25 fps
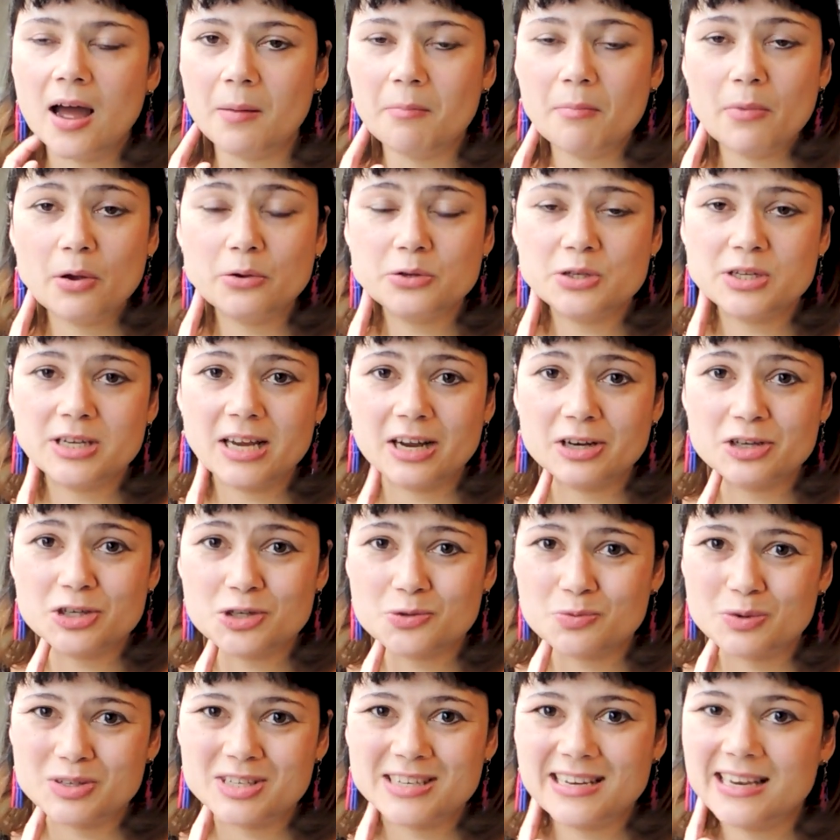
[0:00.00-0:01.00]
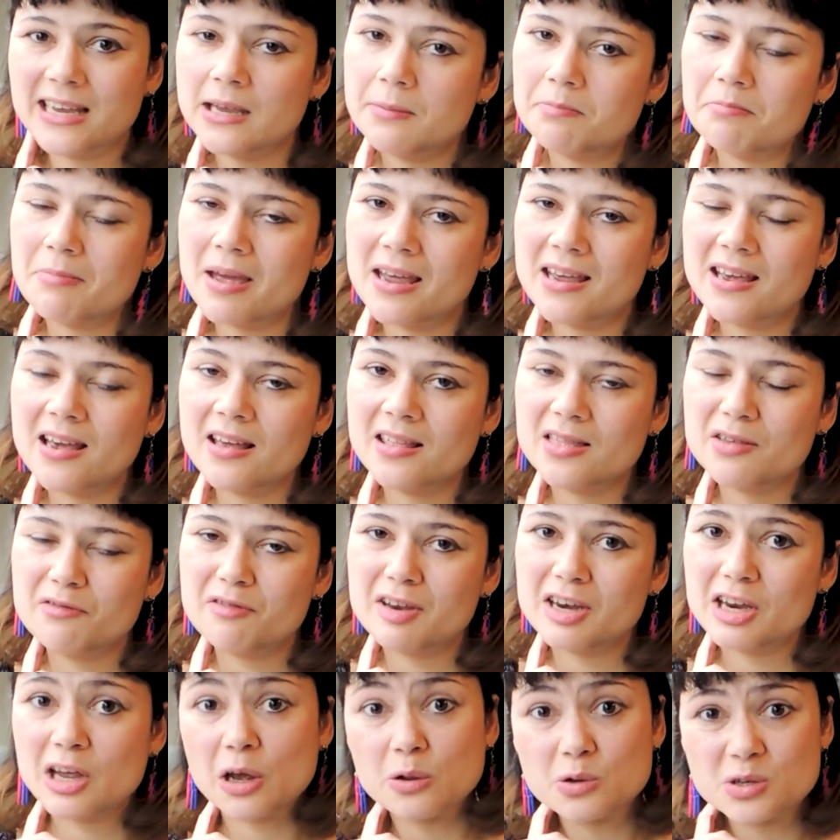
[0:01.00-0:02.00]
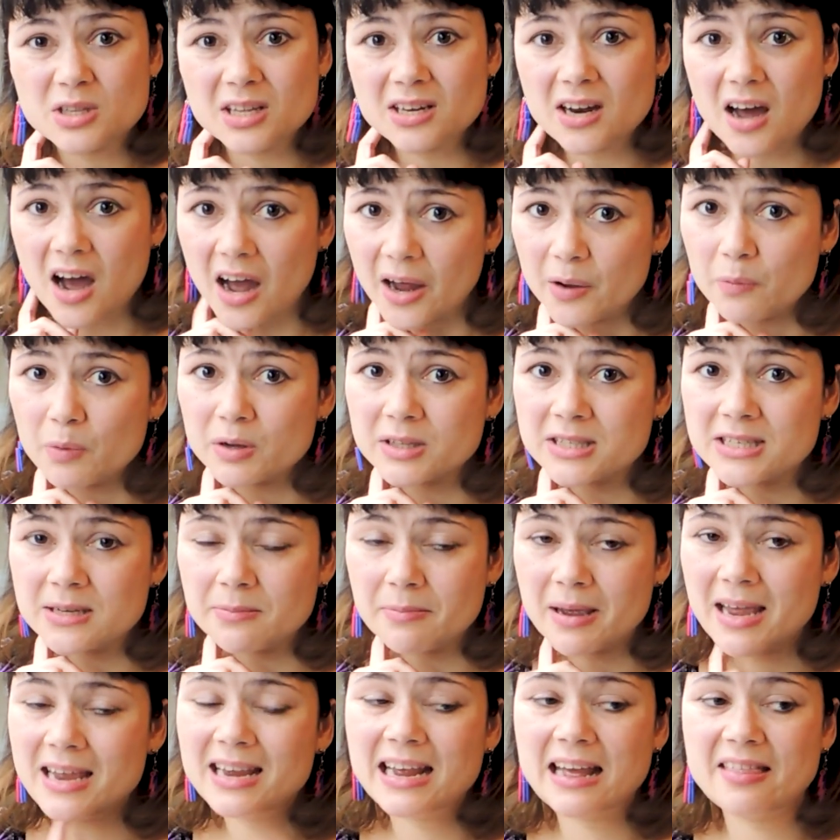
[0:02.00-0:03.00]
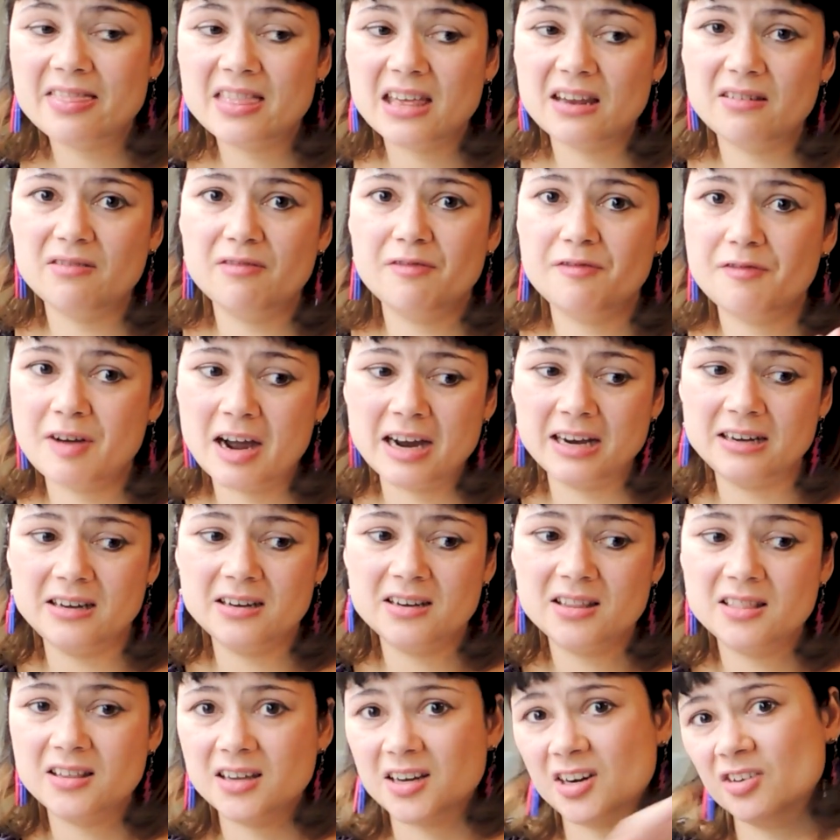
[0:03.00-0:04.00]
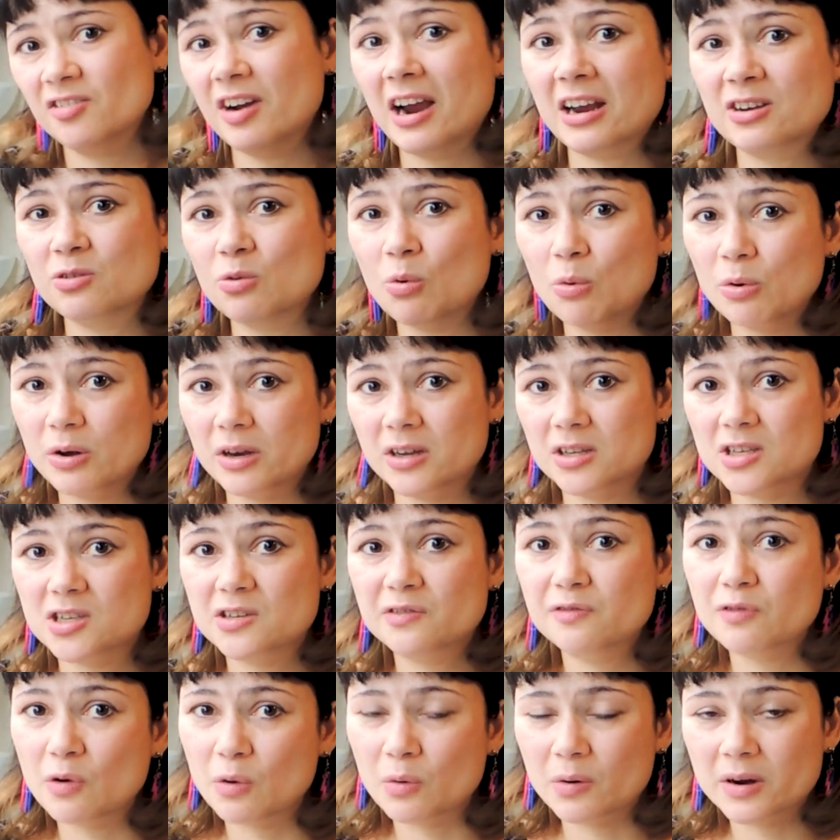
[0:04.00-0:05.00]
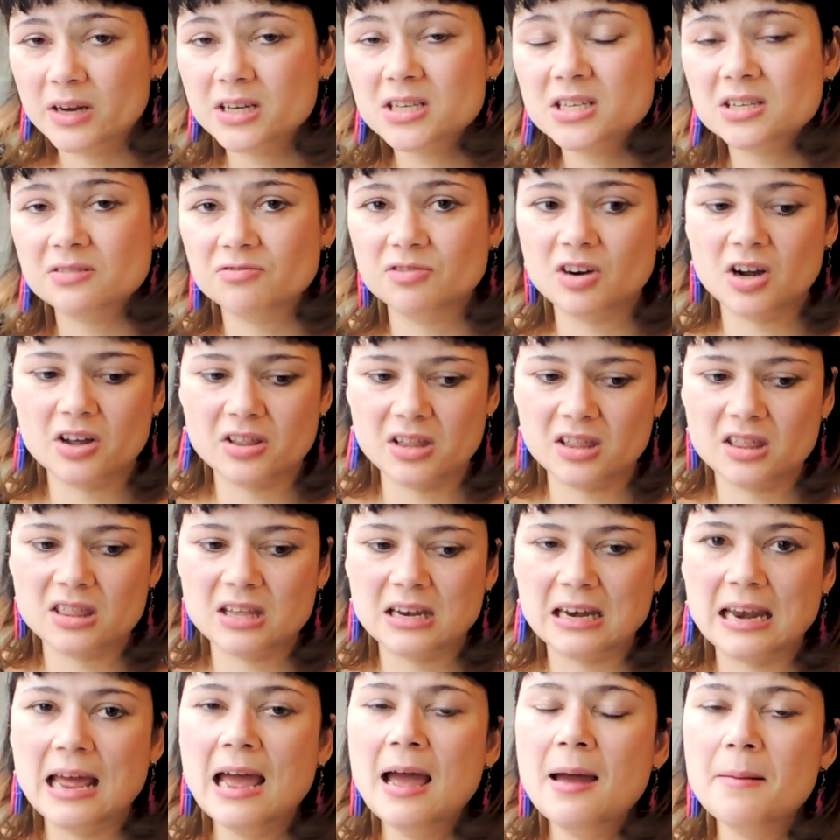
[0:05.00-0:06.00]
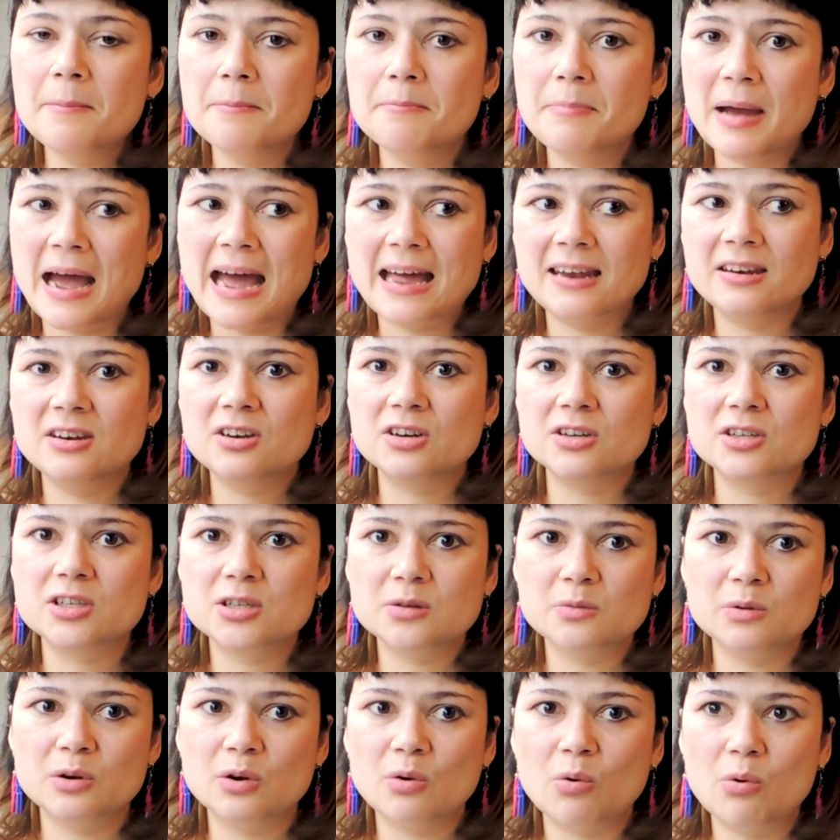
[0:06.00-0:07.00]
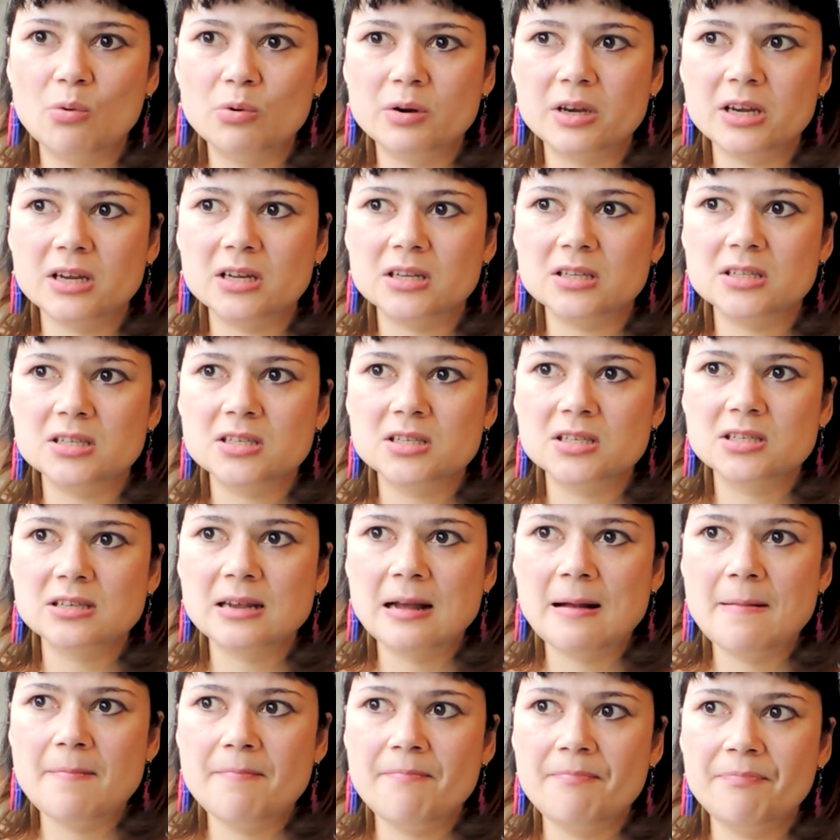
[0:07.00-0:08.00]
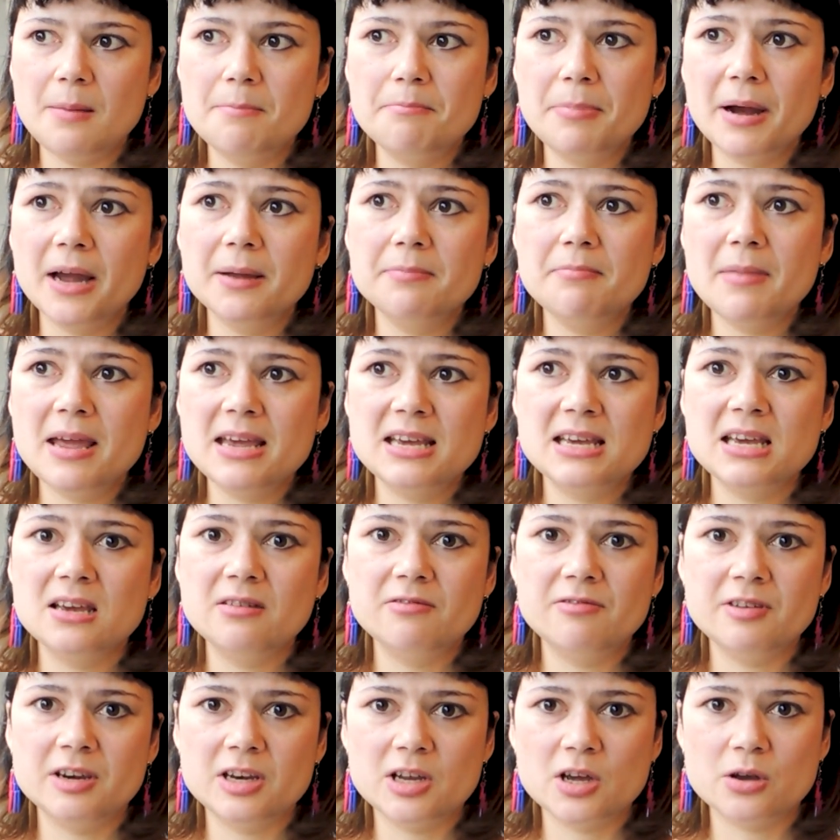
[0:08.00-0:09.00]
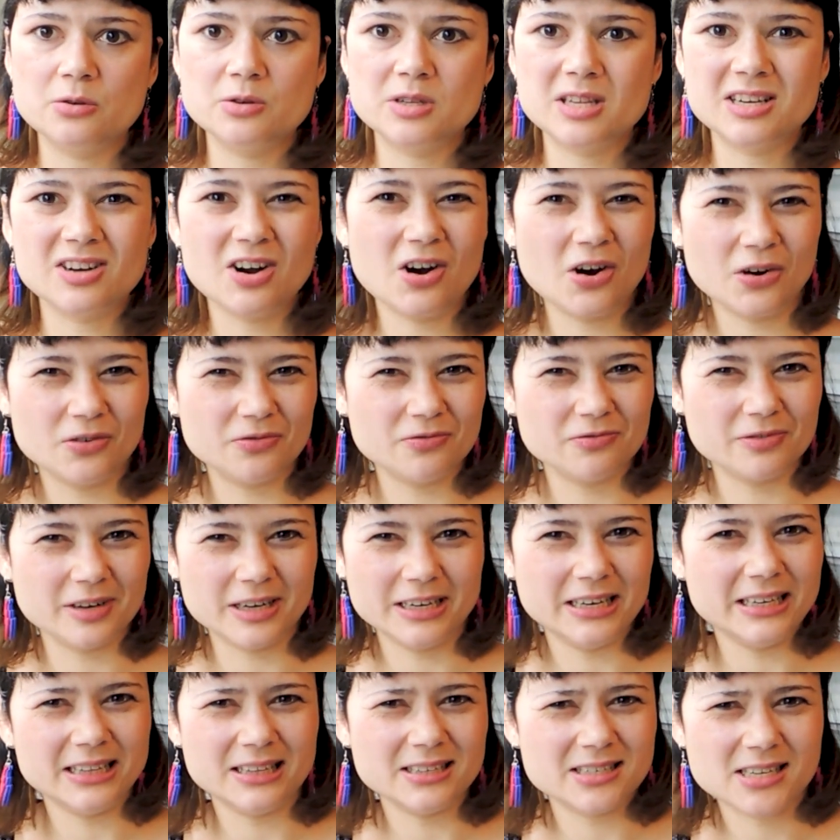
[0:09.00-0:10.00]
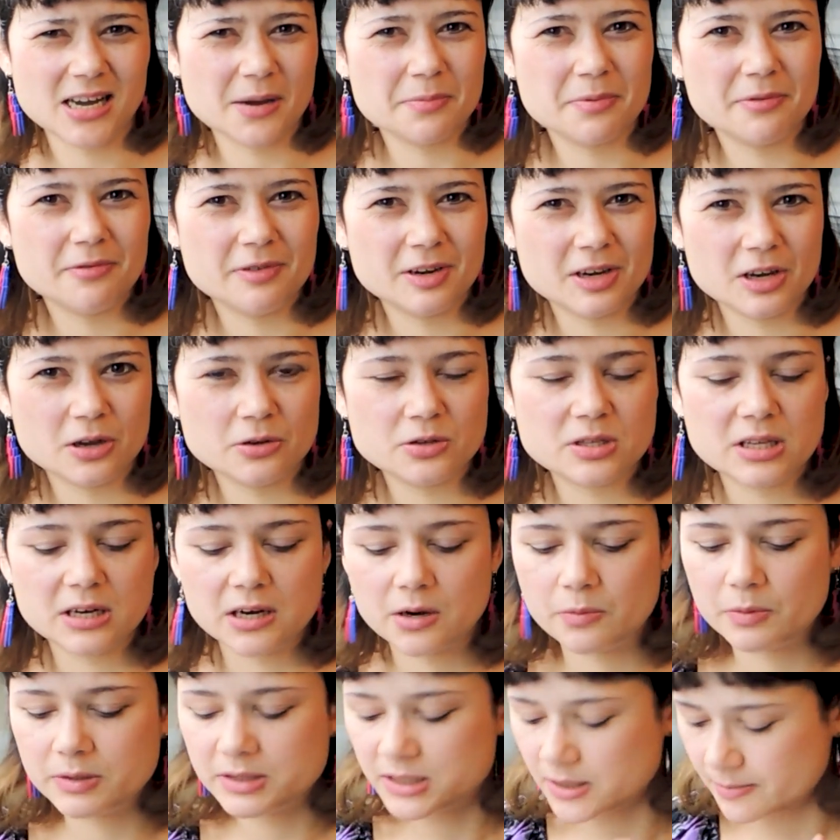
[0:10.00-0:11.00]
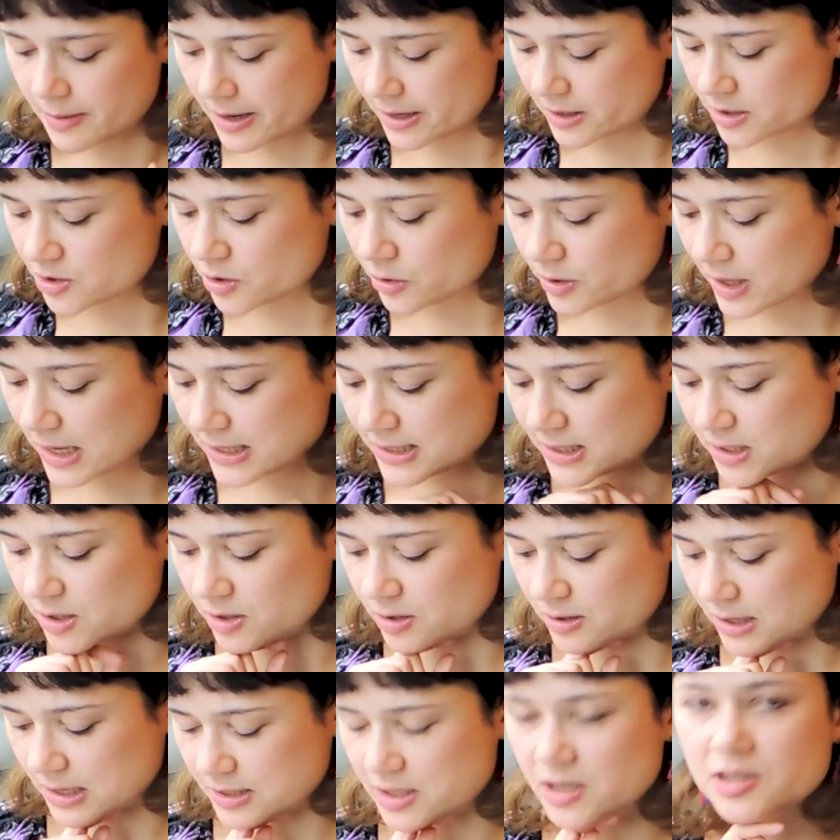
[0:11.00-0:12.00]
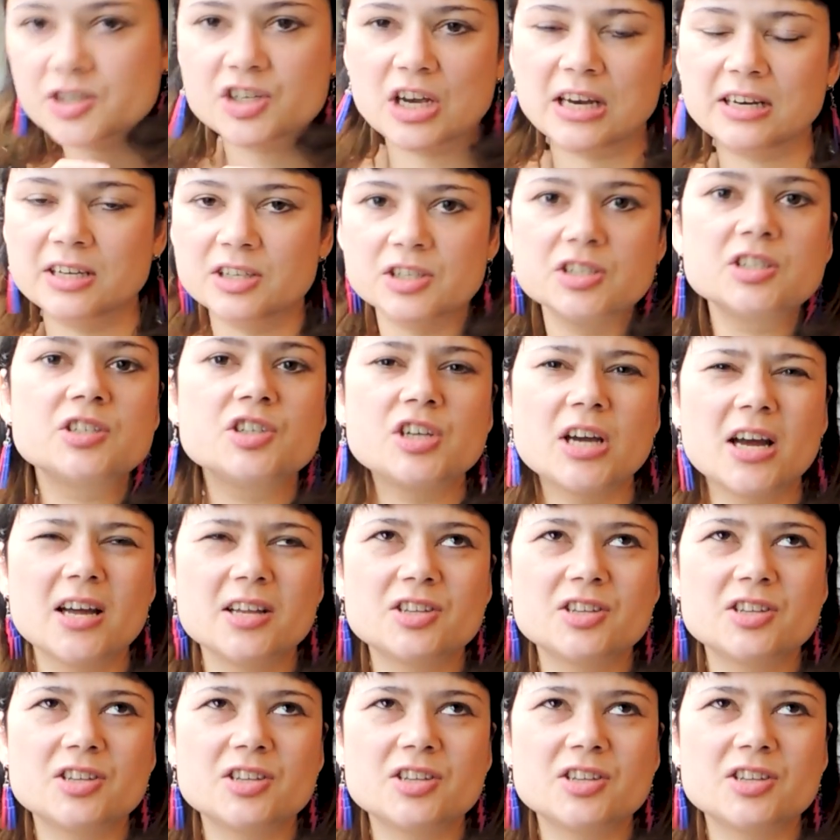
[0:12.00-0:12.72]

Mostly I just want to keep making the videos that I want to make and then find the correct audience for it, rather than pander to an audience by making videos that aren't really the type of videos that I want to make. So that's a challenge.